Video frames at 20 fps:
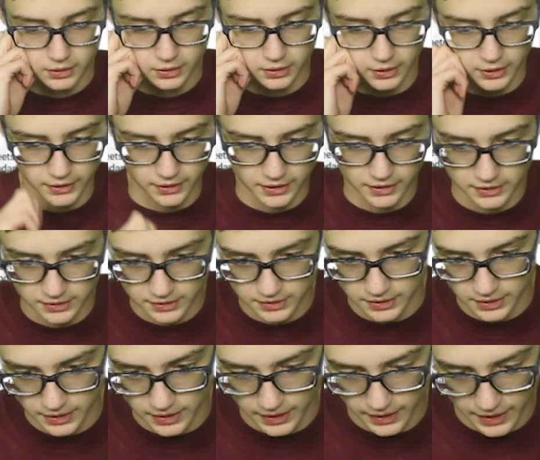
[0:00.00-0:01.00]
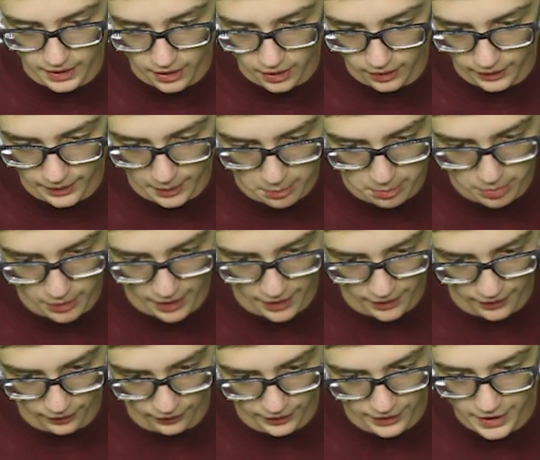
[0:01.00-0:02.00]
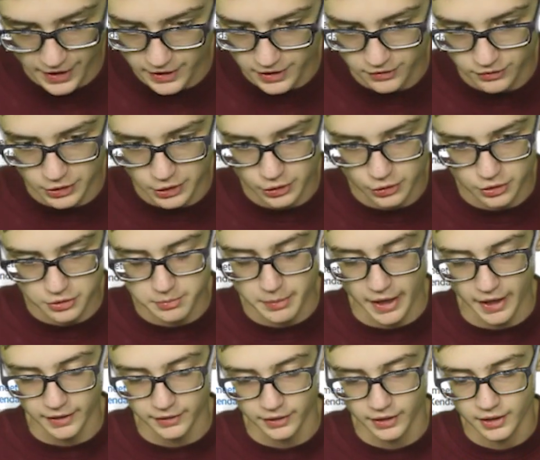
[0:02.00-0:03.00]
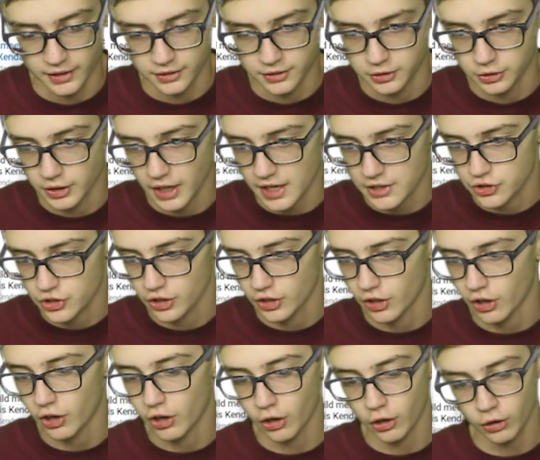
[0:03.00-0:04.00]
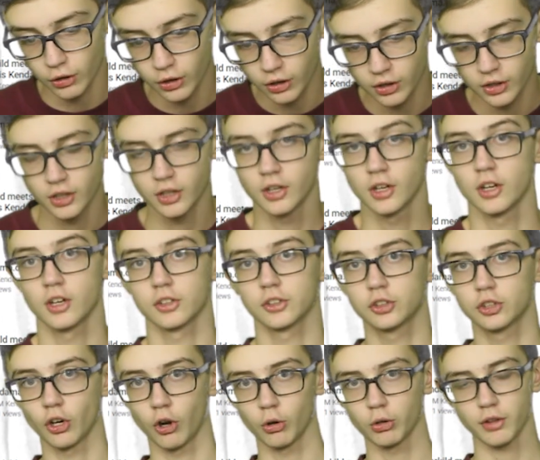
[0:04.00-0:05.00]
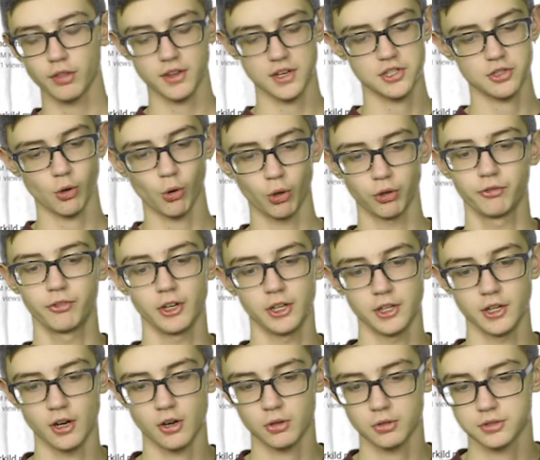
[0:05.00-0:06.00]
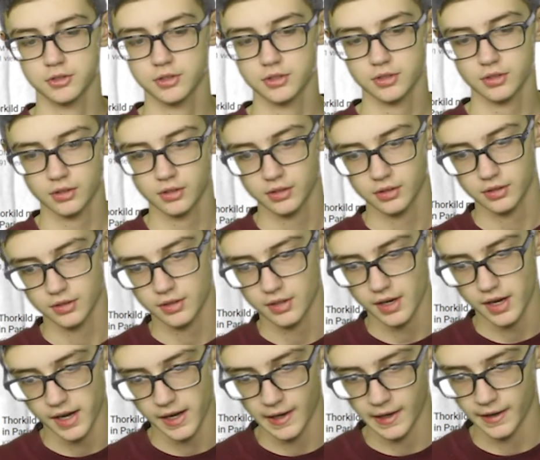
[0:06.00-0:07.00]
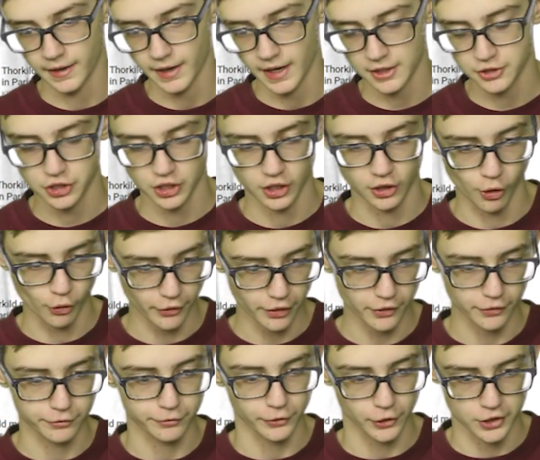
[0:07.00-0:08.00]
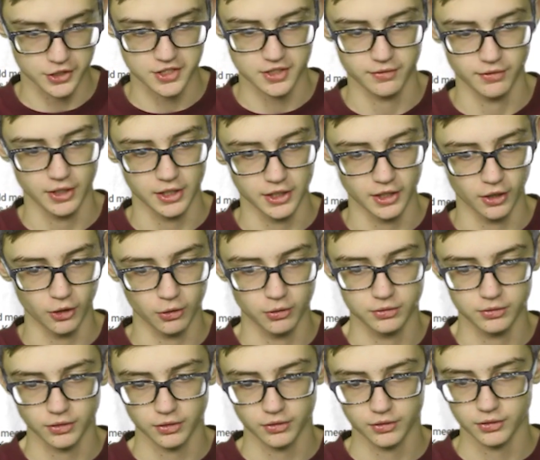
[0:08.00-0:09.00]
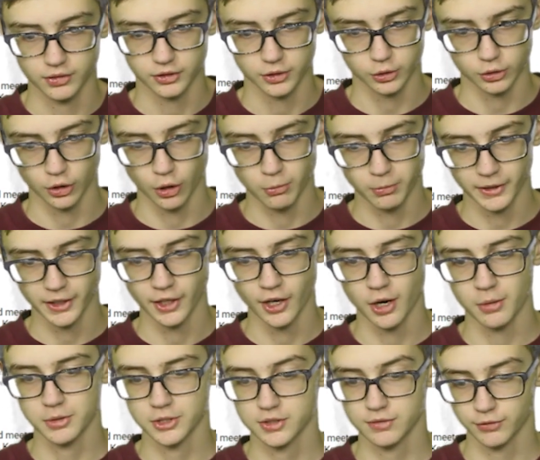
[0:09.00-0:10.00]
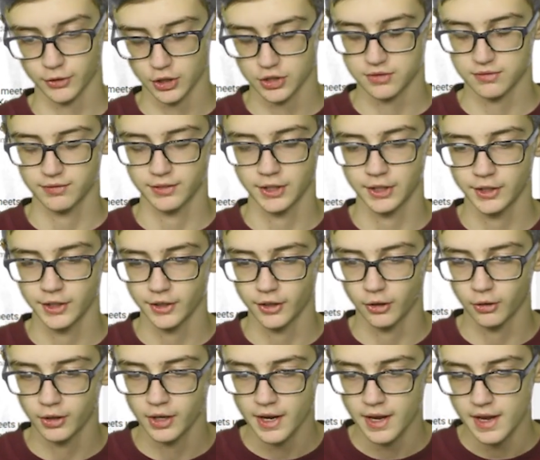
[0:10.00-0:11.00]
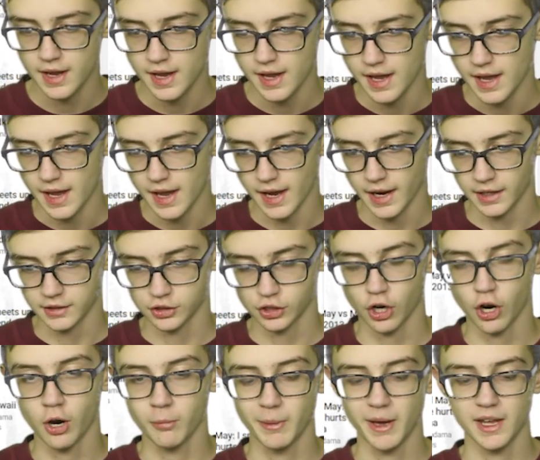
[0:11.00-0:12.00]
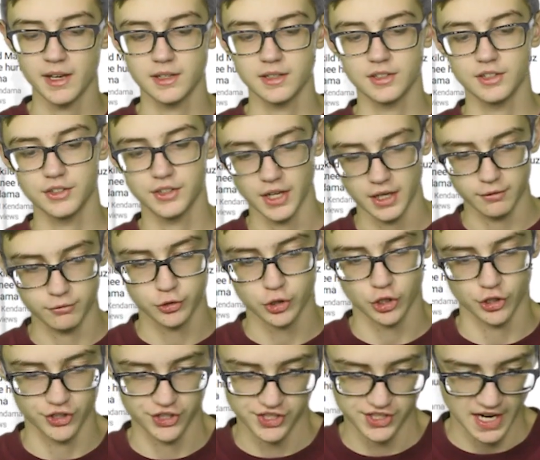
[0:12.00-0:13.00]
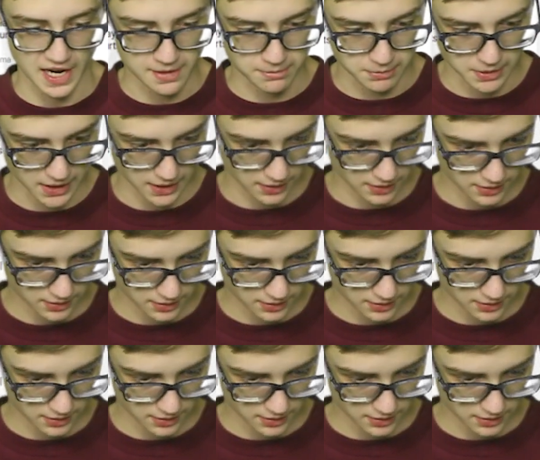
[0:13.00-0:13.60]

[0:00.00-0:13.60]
Look, these, they got like barely any views back then. You guys should all go to these old videos and actually go to the first video, Krom Kendama's first video, and comment Dave Cher sent me.